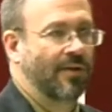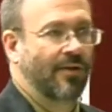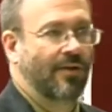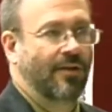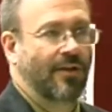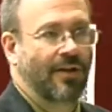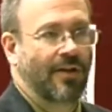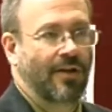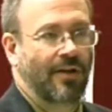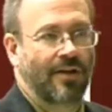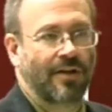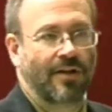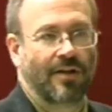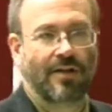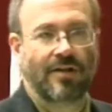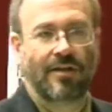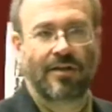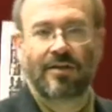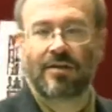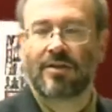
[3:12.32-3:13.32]
with the
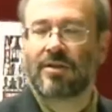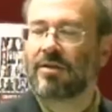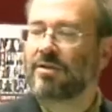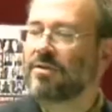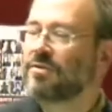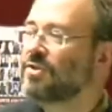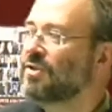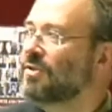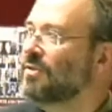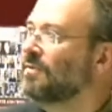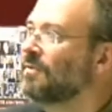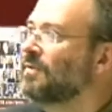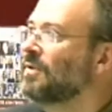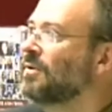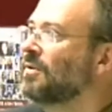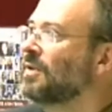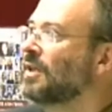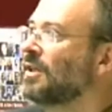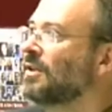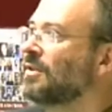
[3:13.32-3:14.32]
inclusion of
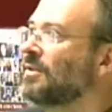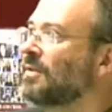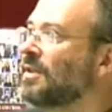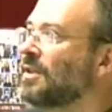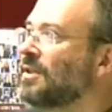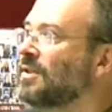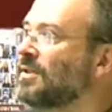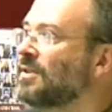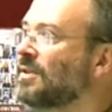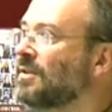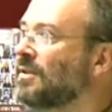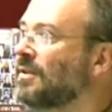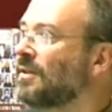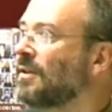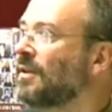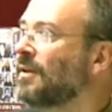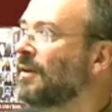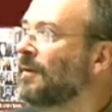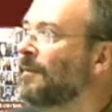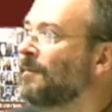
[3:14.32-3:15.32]
new countries.
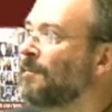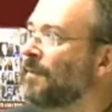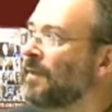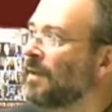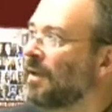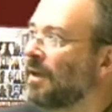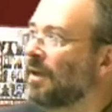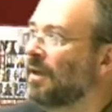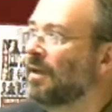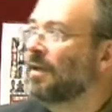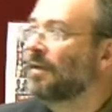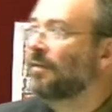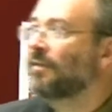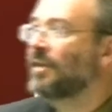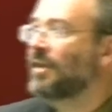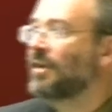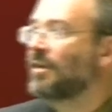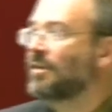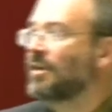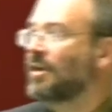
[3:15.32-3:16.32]

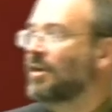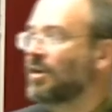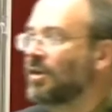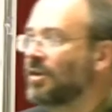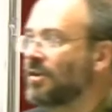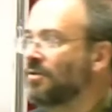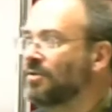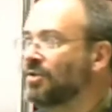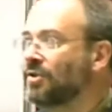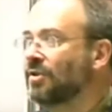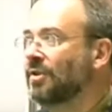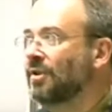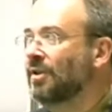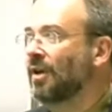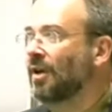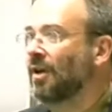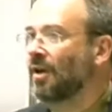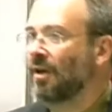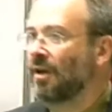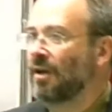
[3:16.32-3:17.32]
The
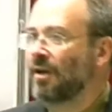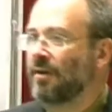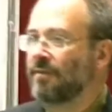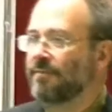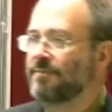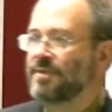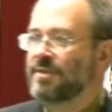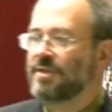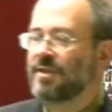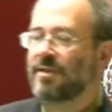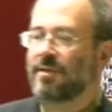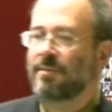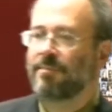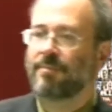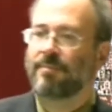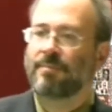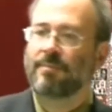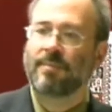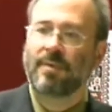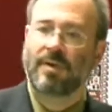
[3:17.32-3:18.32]
inclusion of
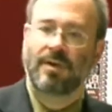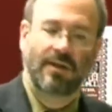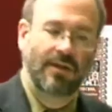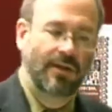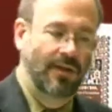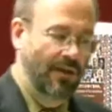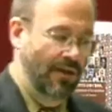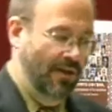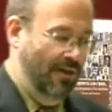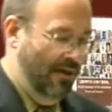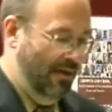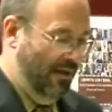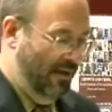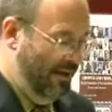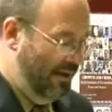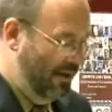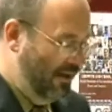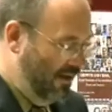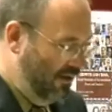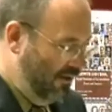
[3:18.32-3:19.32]
some
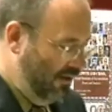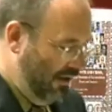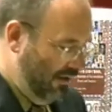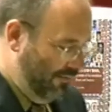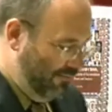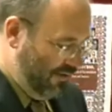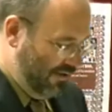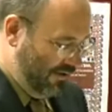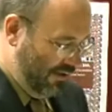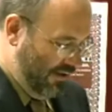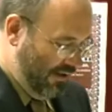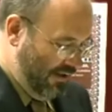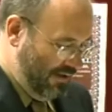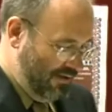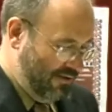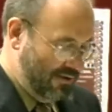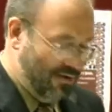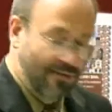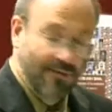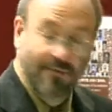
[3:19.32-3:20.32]
in-depth
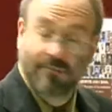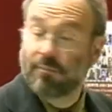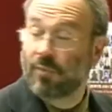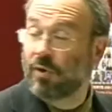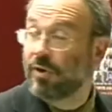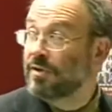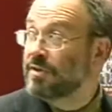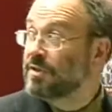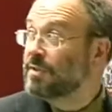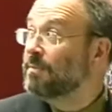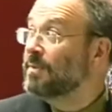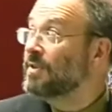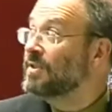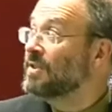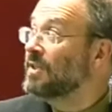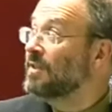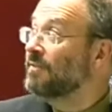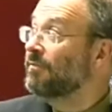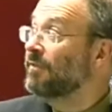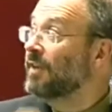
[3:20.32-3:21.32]
studies of more
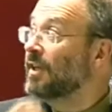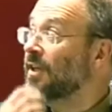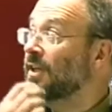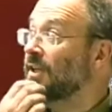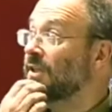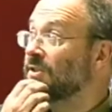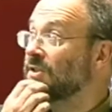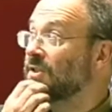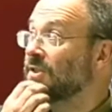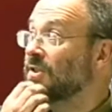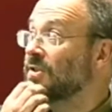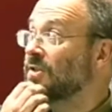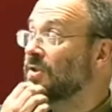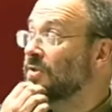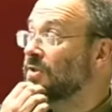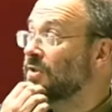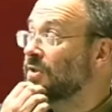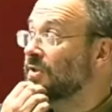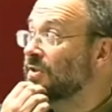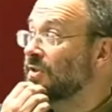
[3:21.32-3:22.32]
specific
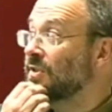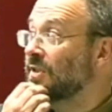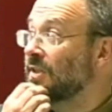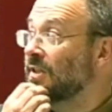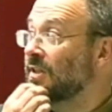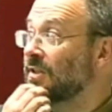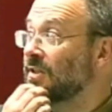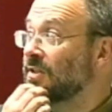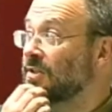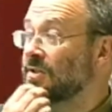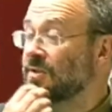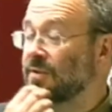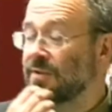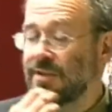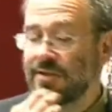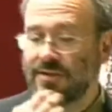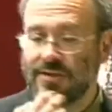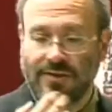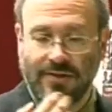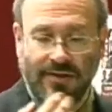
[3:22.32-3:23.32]
institutions and
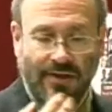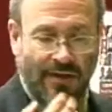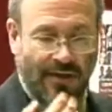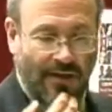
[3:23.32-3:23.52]
industries.